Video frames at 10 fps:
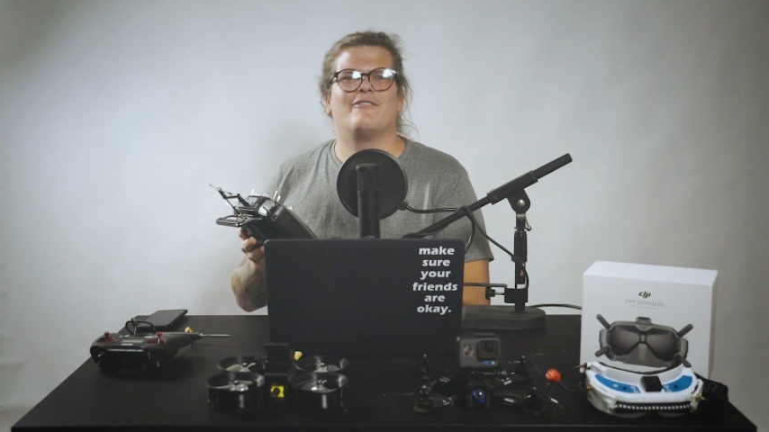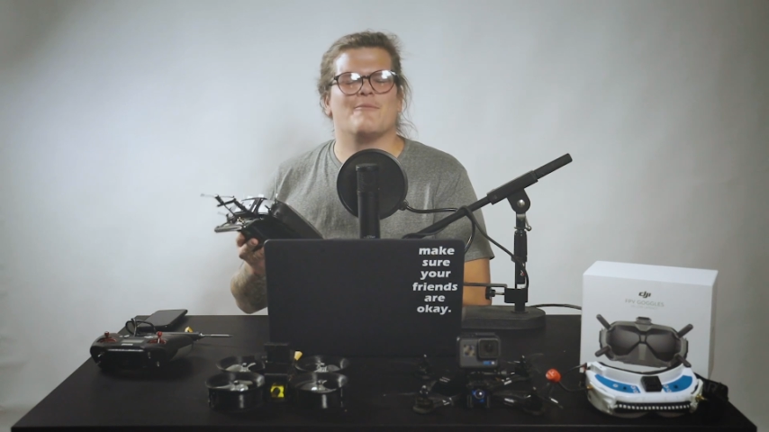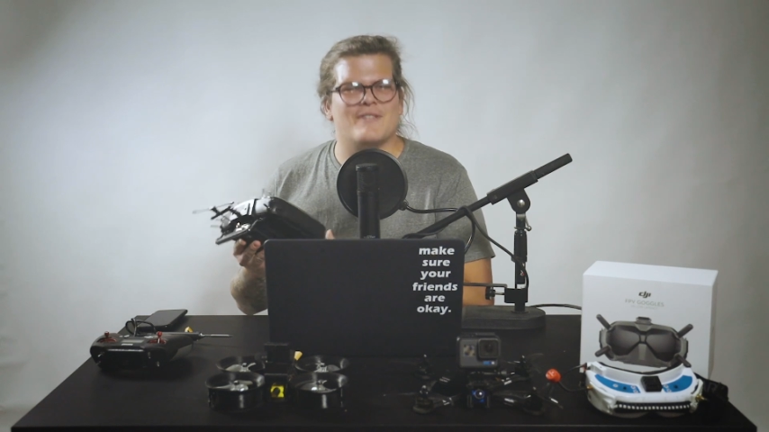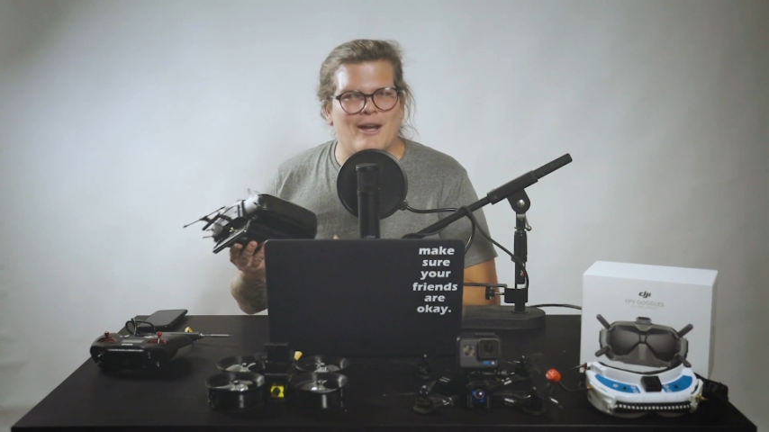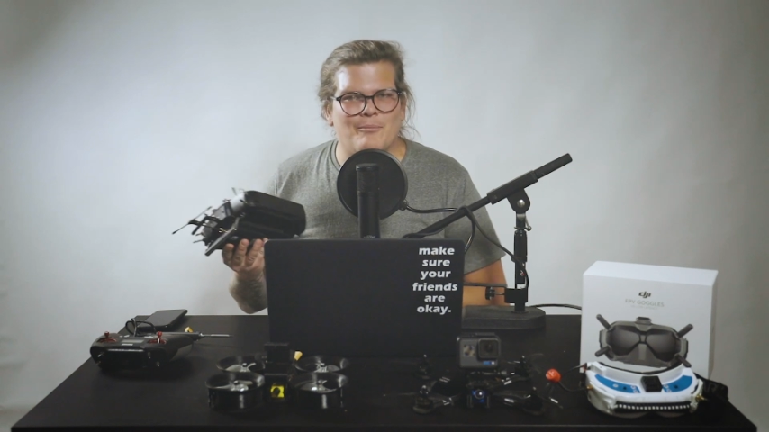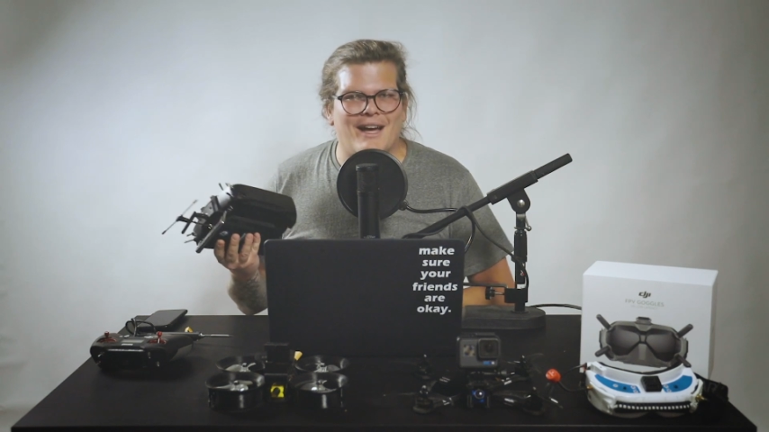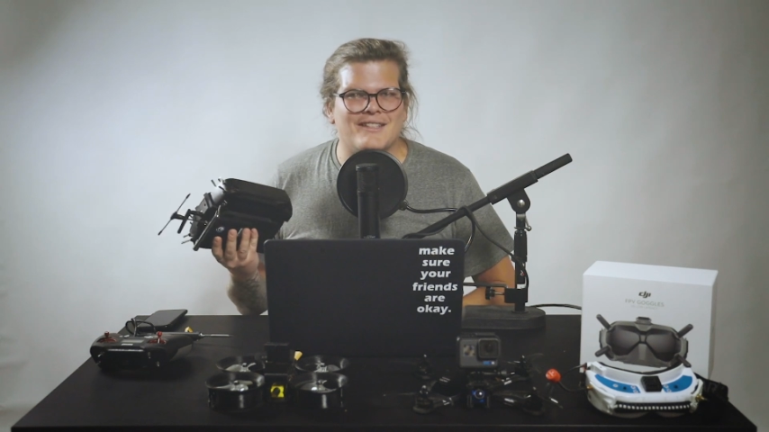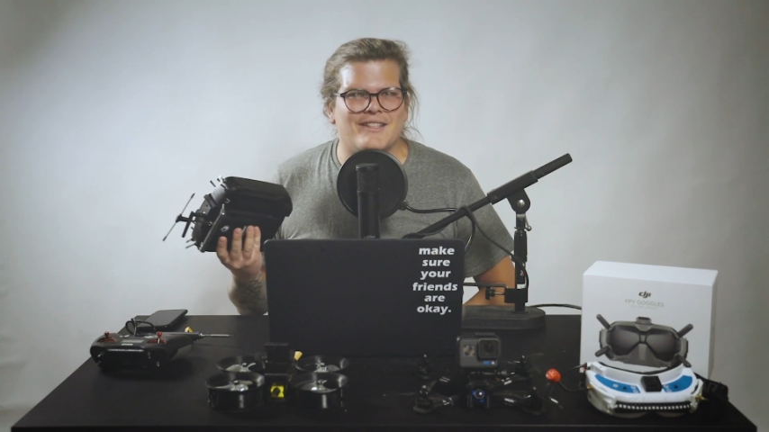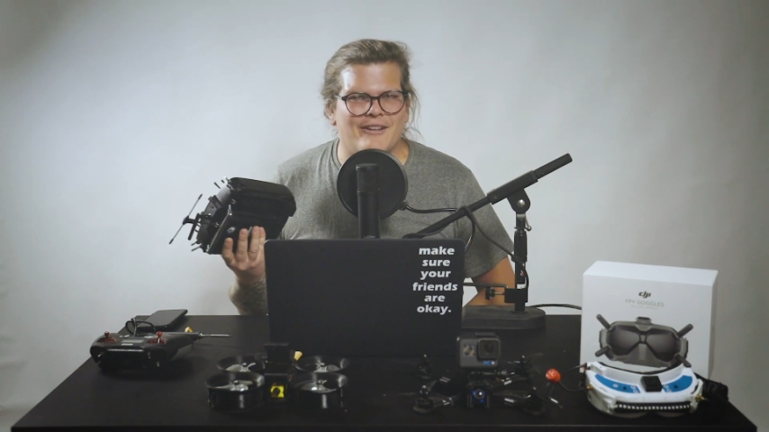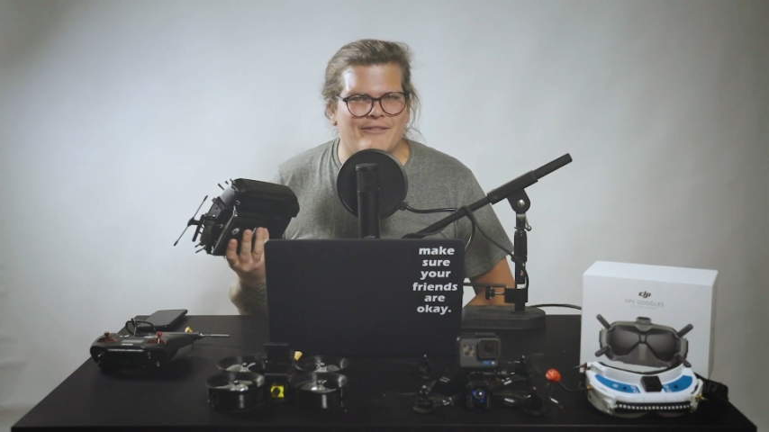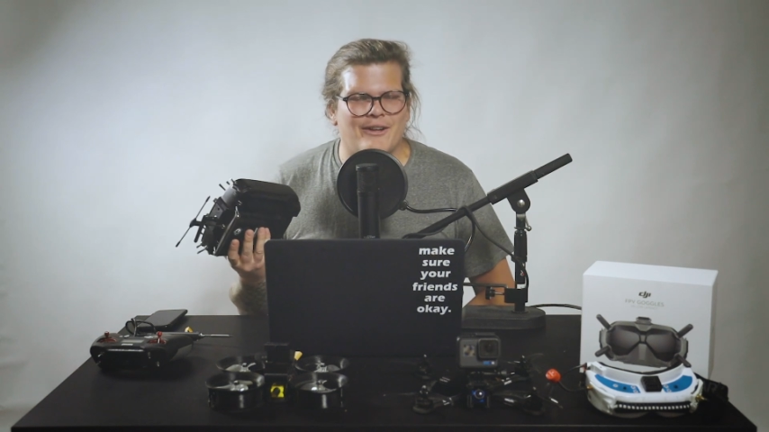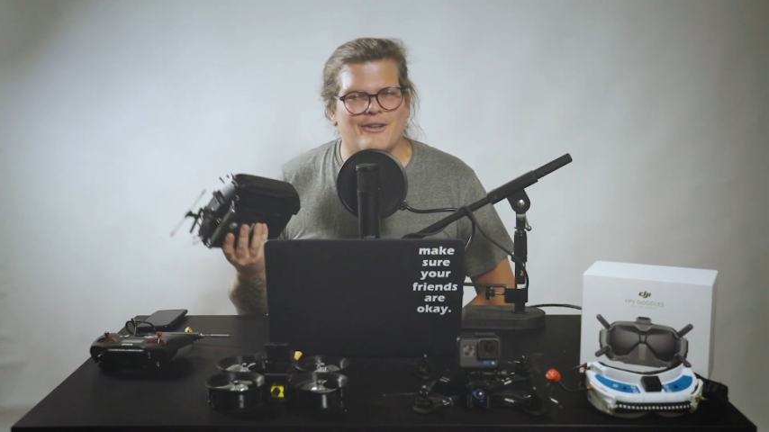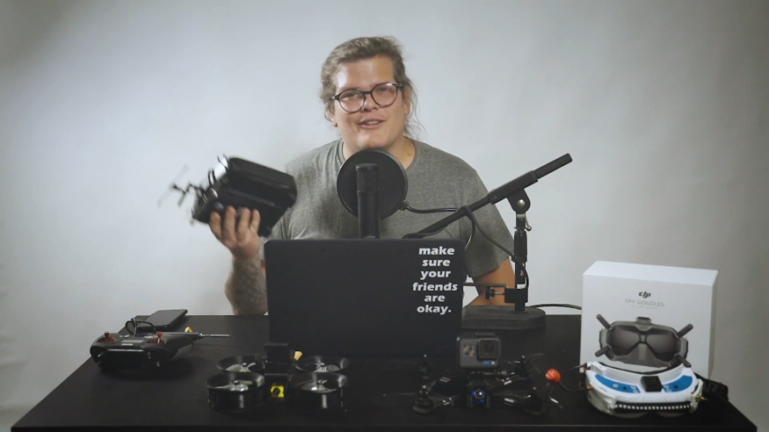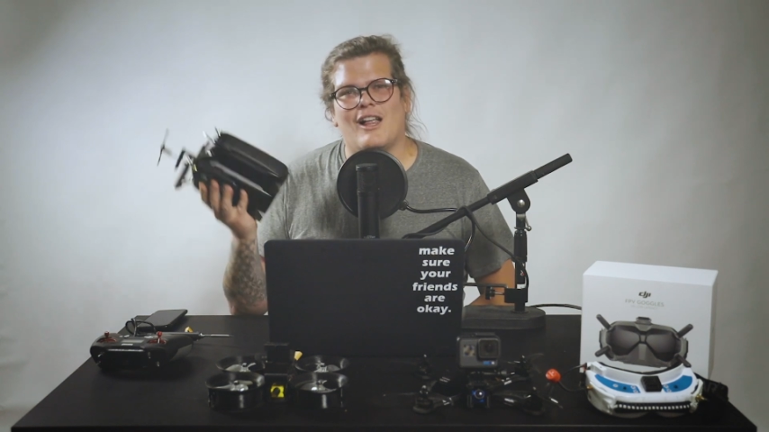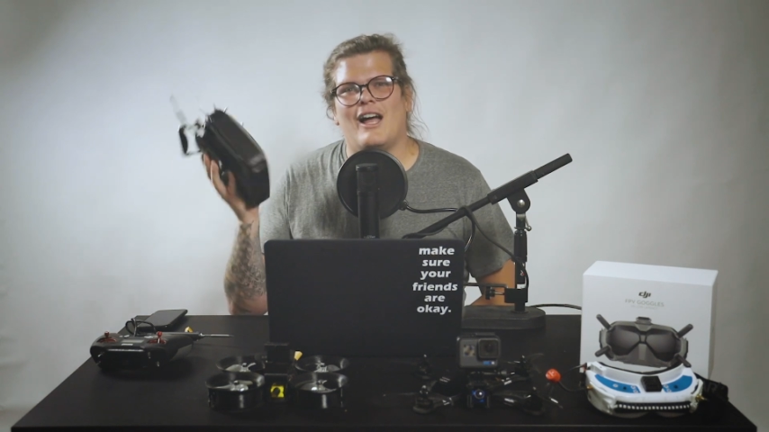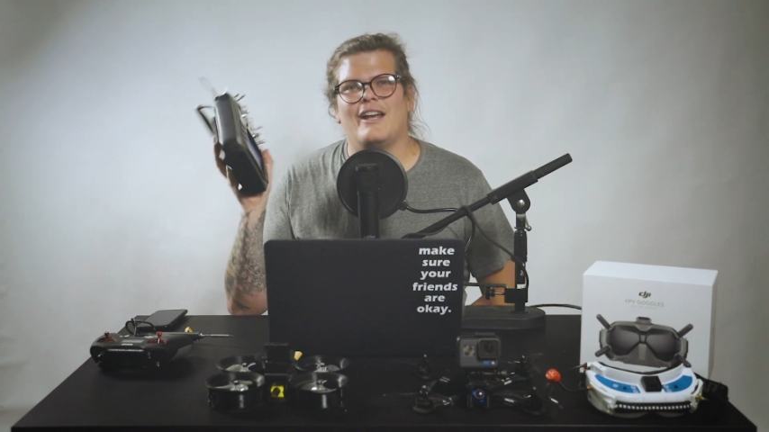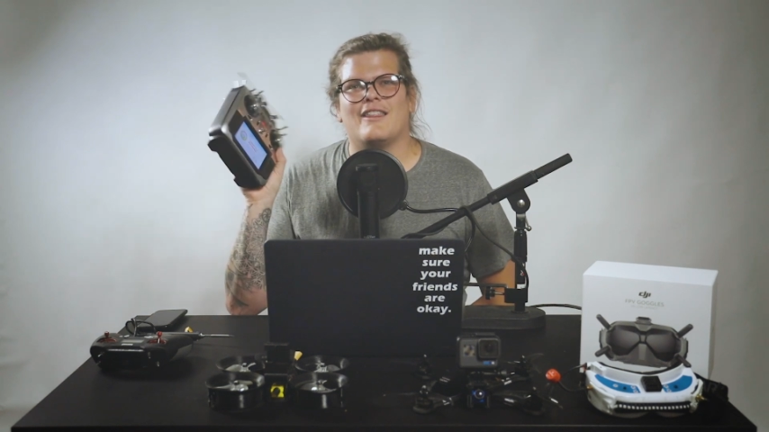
from sound packs that I found online.